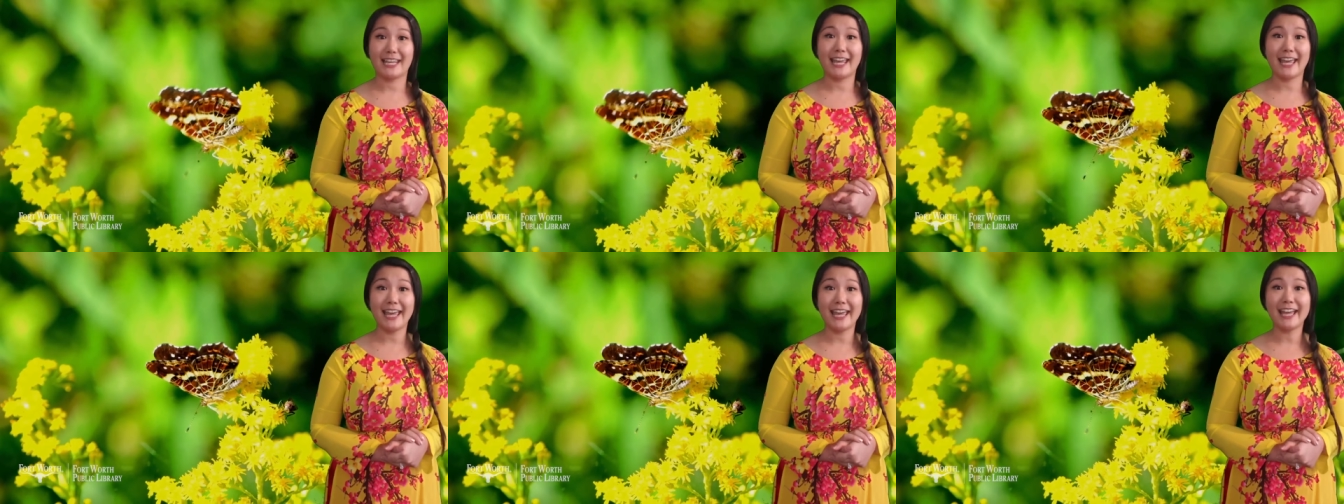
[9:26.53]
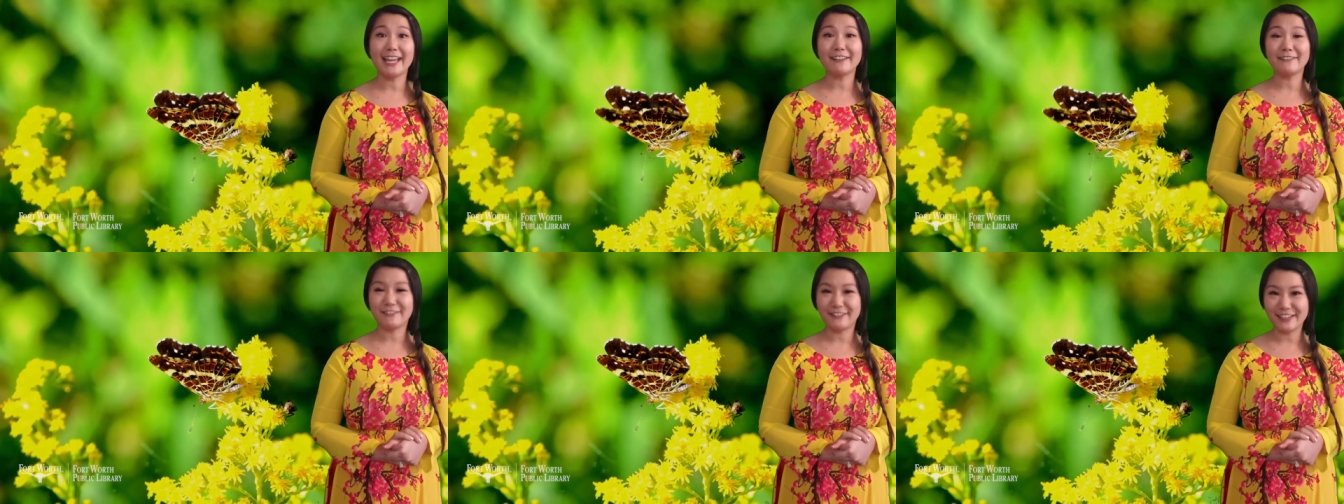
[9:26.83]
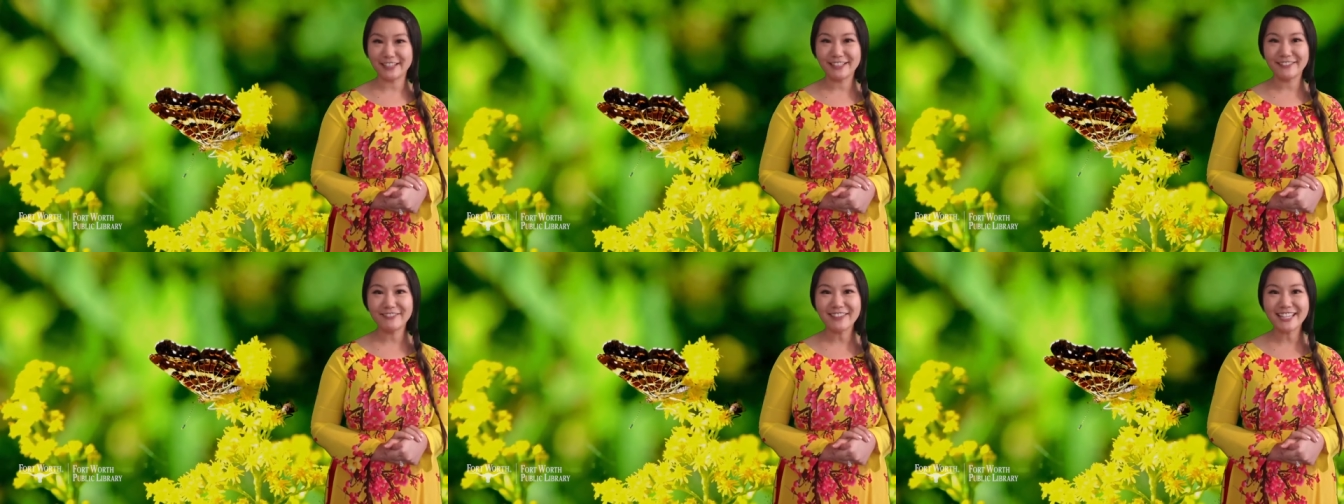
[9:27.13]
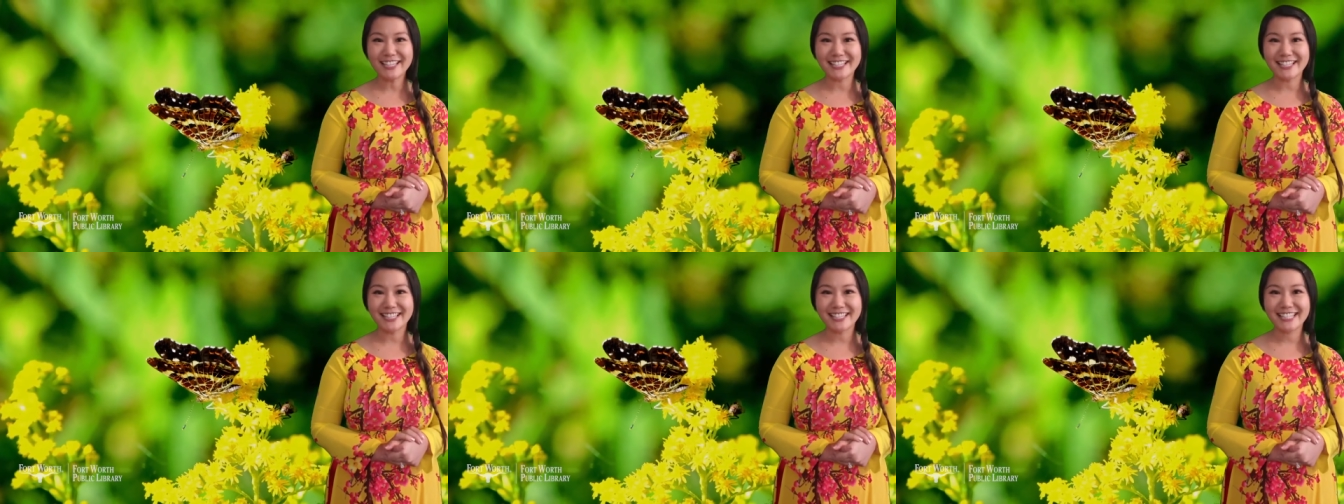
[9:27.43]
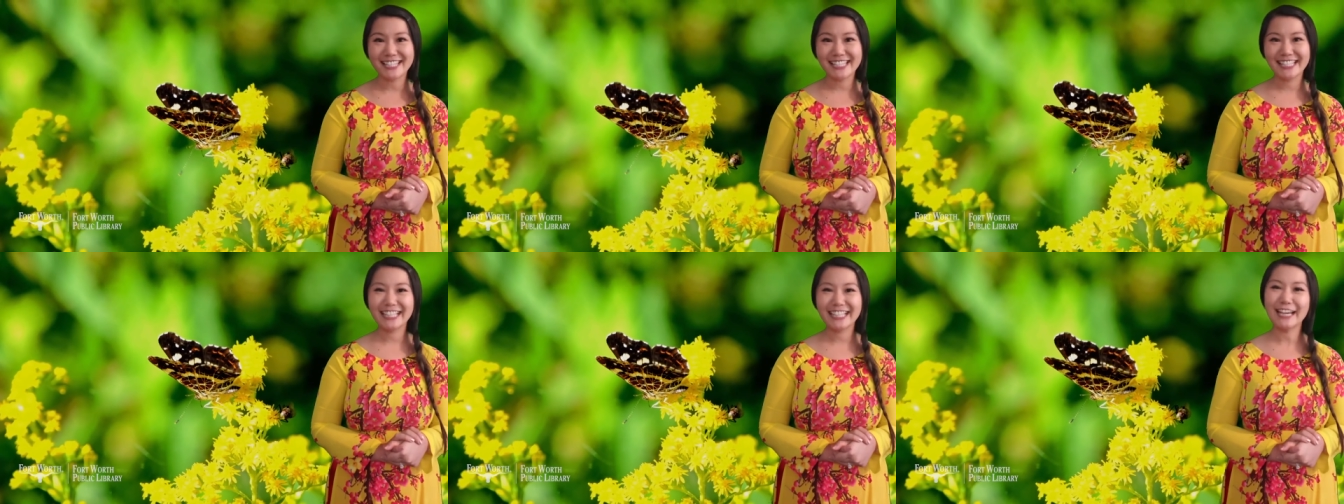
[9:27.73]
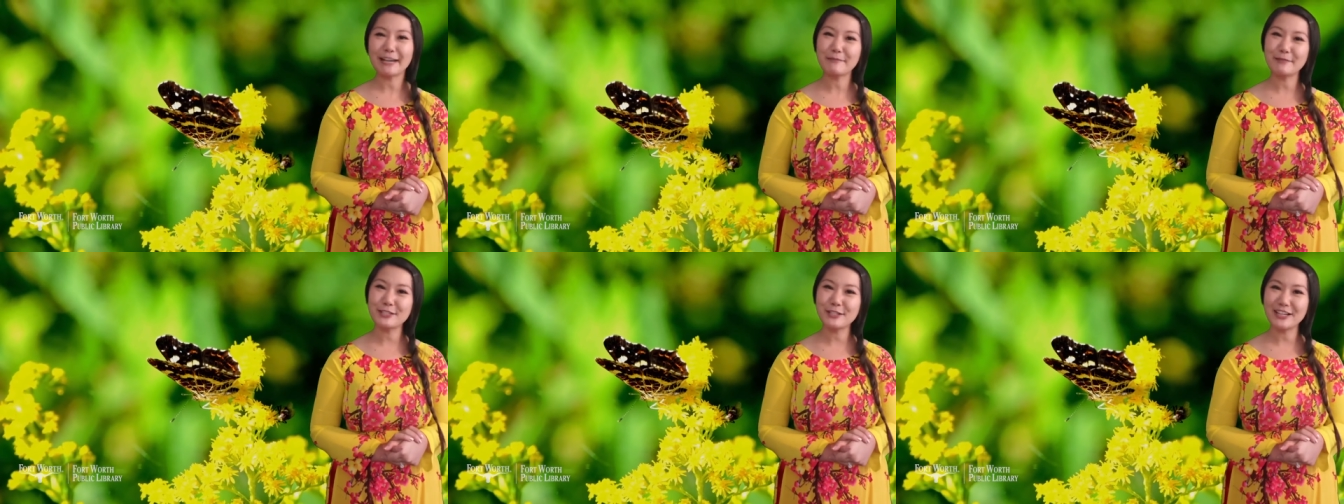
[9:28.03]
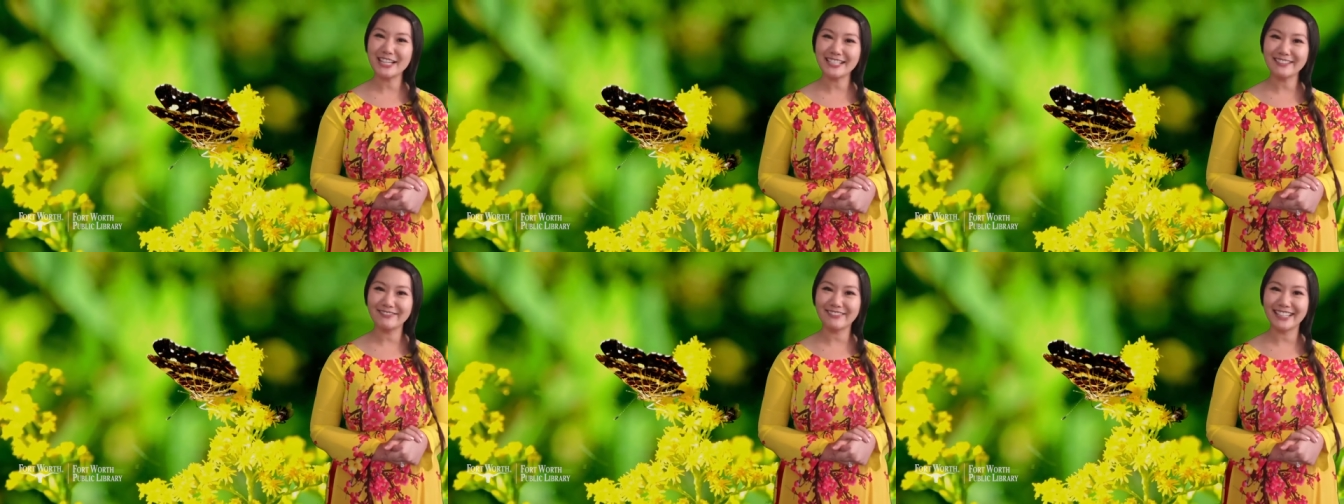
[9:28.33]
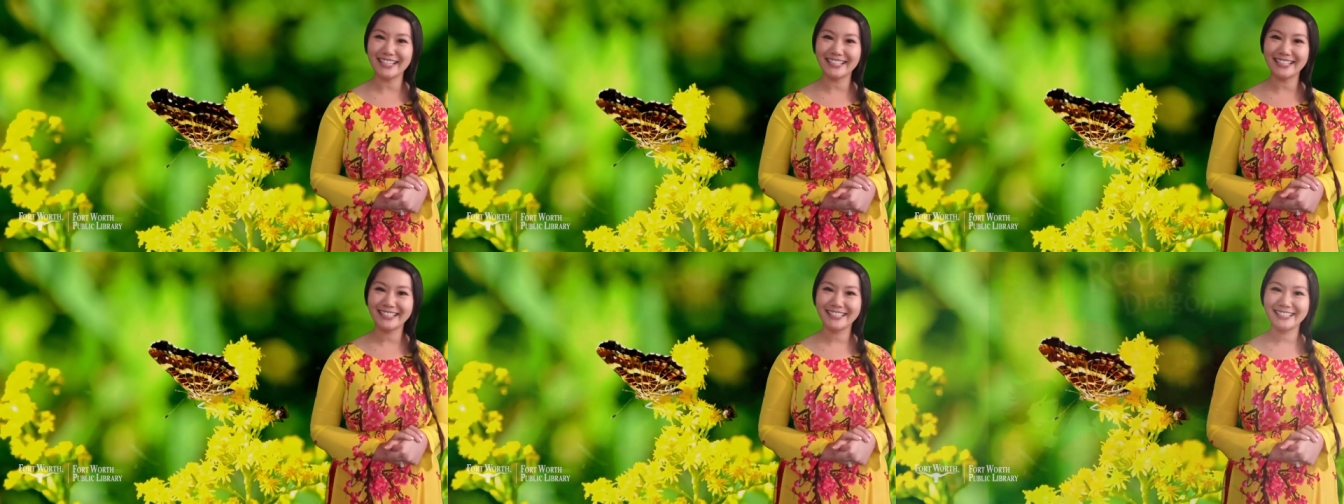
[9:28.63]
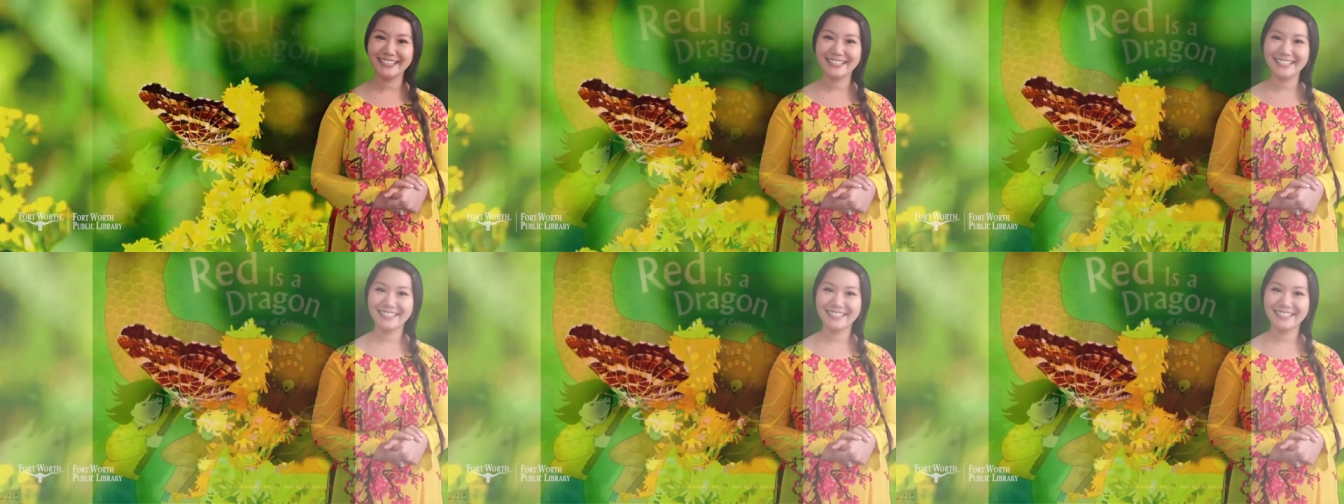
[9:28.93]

and Vietnamese. Come join me.